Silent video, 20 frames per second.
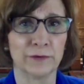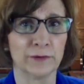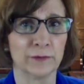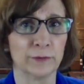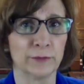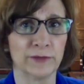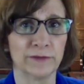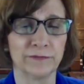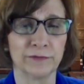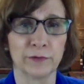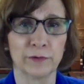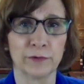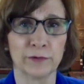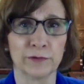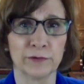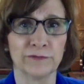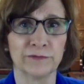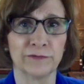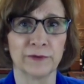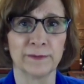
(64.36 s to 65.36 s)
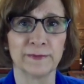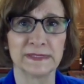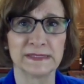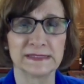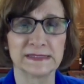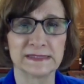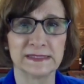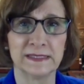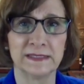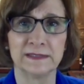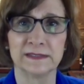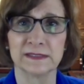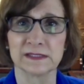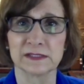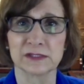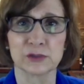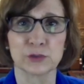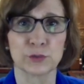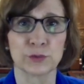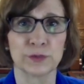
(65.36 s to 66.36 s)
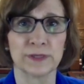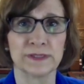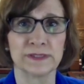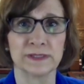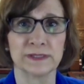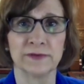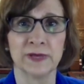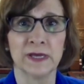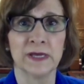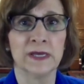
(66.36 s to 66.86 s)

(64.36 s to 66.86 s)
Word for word: And we've heard from and seen the stories of